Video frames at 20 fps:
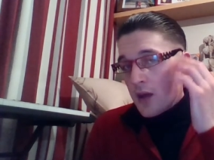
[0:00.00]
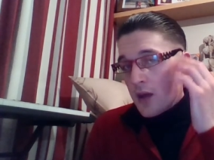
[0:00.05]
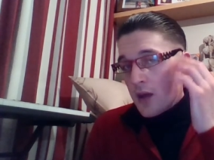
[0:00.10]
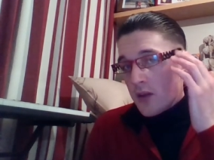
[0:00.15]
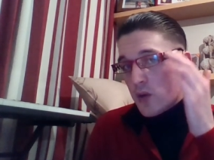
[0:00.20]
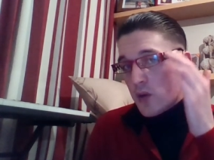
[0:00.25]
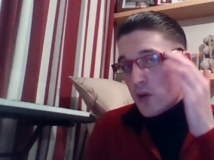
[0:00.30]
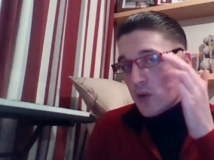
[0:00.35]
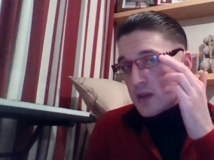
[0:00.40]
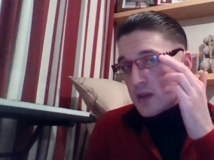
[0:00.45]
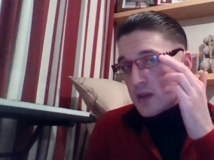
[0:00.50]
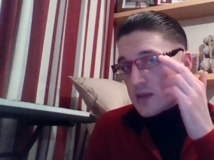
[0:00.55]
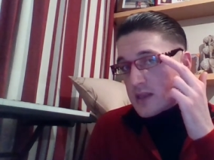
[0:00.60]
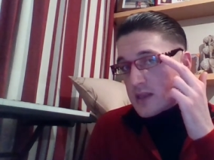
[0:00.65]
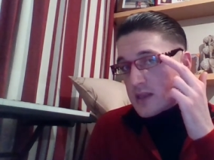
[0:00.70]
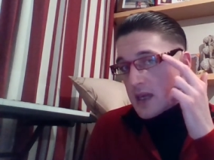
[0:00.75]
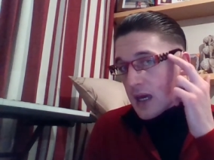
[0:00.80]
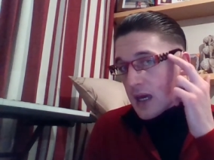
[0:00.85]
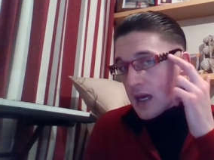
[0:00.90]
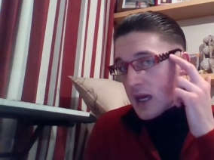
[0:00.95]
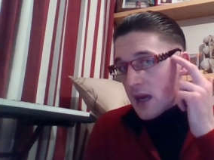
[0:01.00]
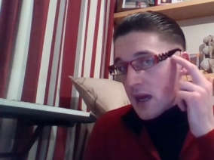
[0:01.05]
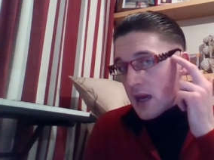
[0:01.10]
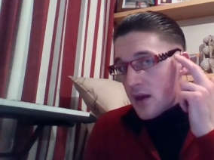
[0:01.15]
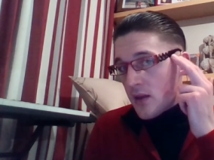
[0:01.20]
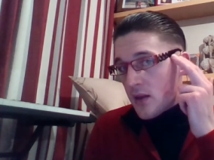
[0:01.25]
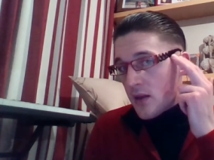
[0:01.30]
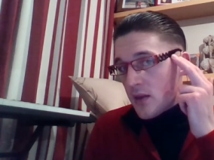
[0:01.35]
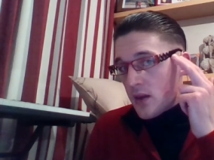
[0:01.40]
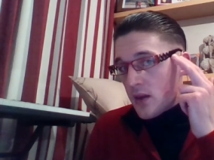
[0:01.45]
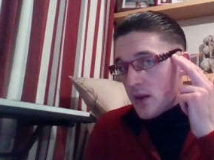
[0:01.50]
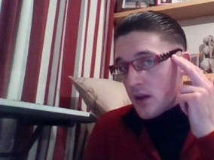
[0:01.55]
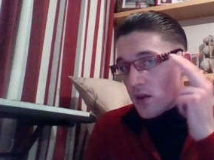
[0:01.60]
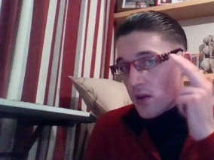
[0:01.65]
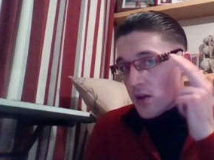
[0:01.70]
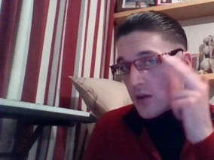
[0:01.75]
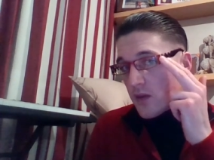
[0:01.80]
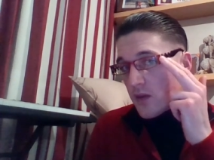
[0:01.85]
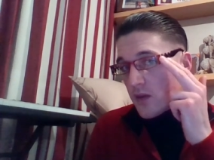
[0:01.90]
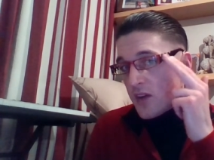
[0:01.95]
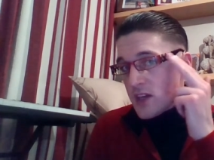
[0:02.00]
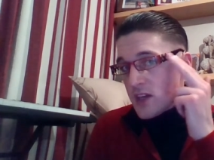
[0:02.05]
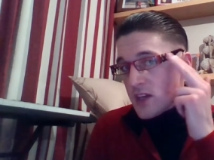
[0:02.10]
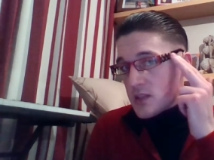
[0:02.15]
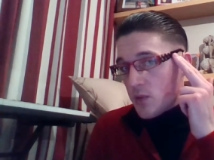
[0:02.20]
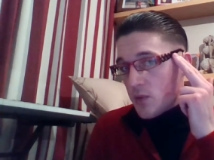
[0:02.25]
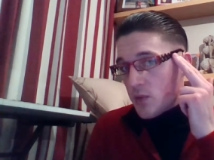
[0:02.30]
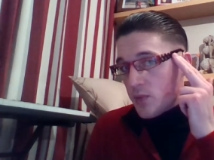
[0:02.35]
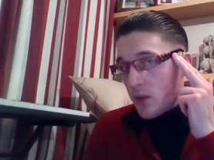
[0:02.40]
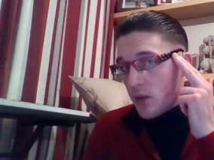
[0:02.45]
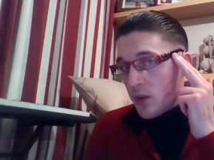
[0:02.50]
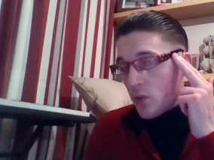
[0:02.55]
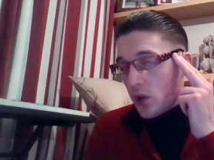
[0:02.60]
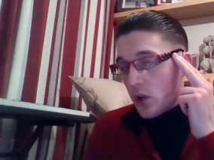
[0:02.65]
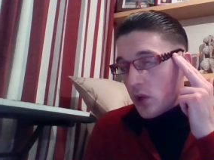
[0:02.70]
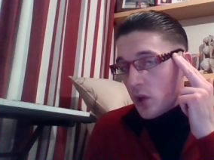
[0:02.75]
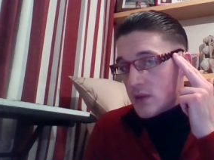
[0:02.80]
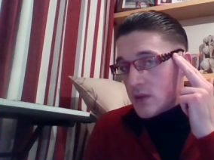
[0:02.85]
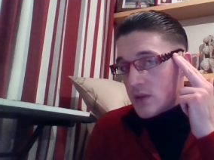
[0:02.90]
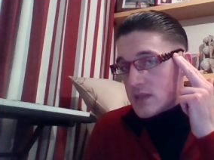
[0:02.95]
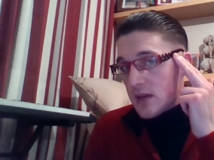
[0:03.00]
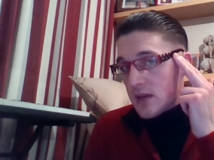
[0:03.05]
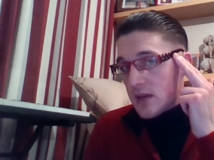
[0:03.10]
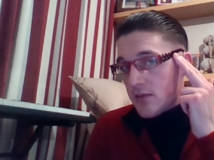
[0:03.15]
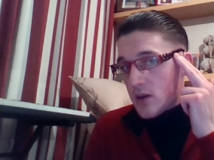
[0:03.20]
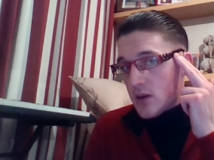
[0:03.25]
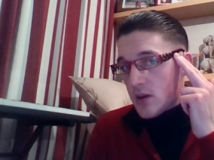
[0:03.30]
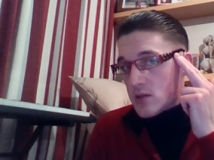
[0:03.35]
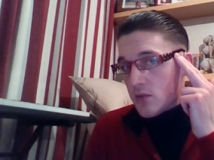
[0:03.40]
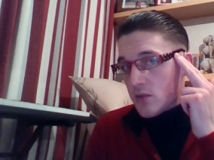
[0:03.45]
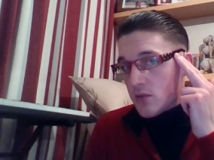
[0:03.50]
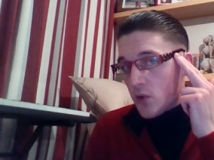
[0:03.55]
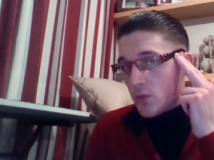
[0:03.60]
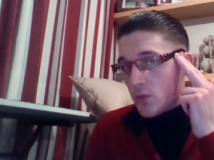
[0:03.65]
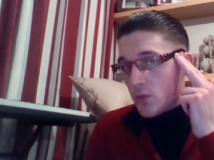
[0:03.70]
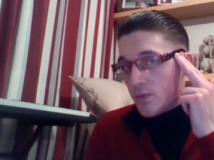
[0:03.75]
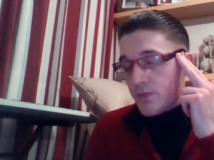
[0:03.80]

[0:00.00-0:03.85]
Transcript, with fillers: You can see that this would be what you would see first of all.